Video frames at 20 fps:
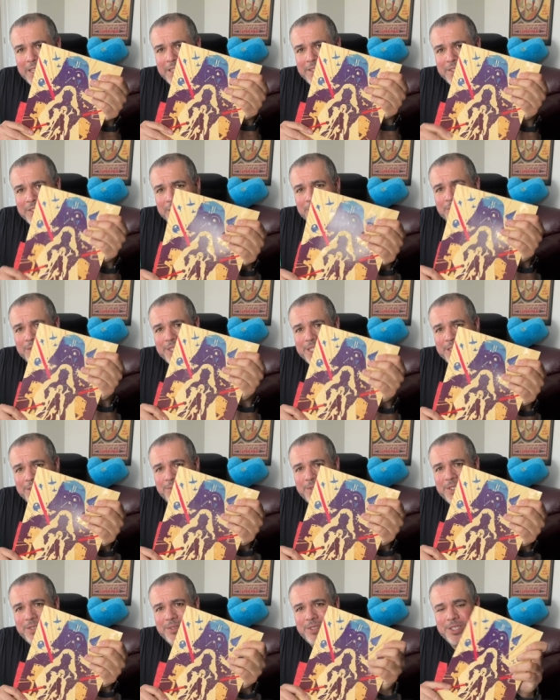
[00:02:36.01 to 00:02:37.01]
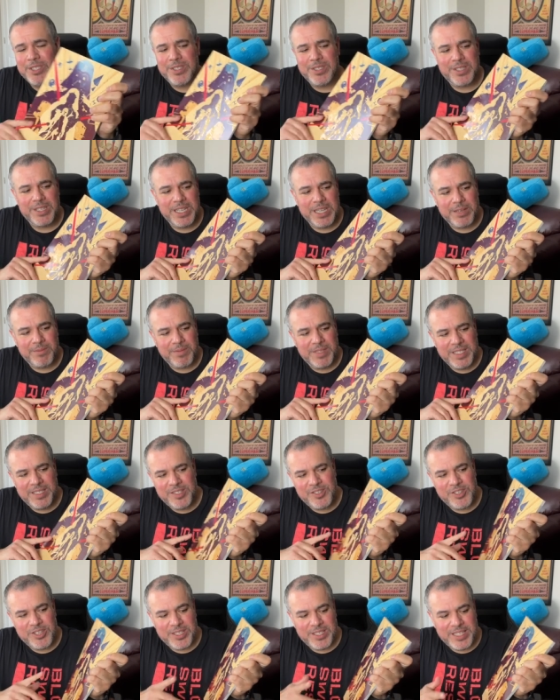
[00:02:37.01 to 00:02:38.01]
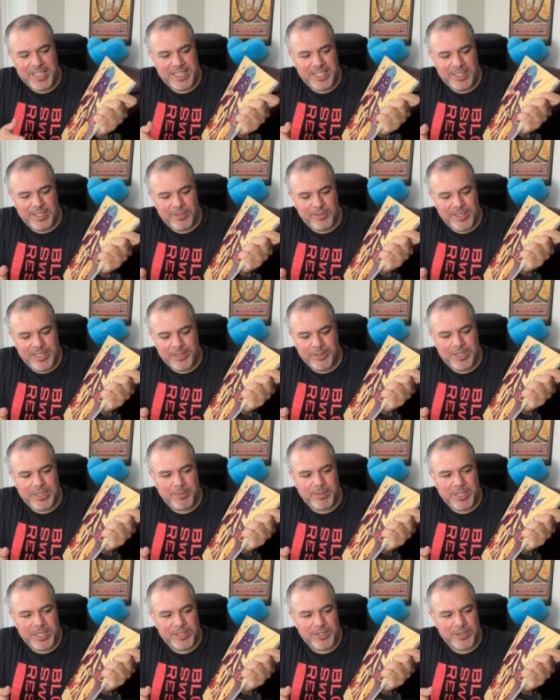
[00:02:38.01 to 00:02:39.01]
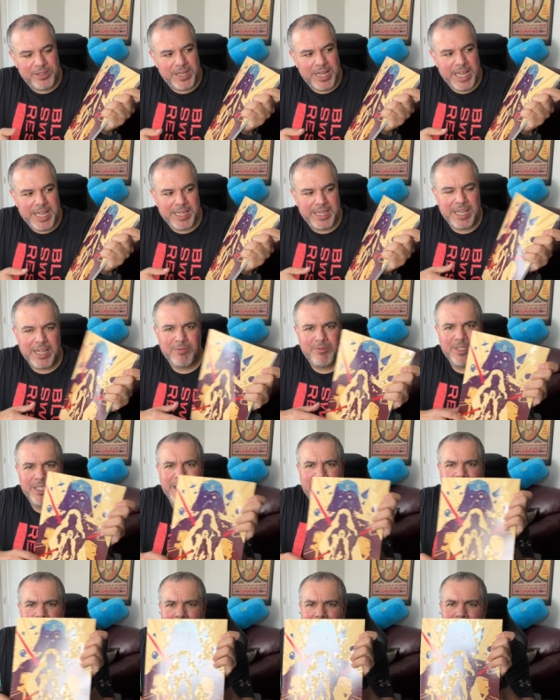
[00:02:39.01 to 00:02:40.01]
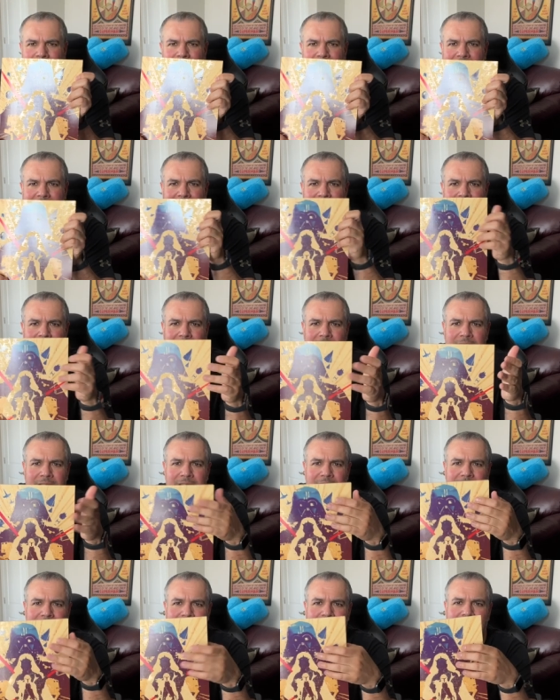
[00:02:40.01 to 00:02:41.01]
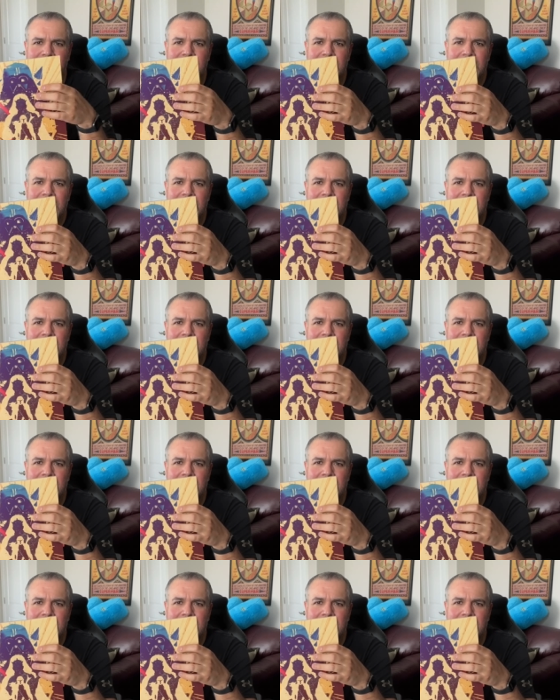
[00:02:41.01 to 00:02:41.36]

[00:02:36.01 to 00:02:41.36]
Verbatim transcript: so this was just, you know, this is just like a little guilty pleasure, and I really love the key art this year.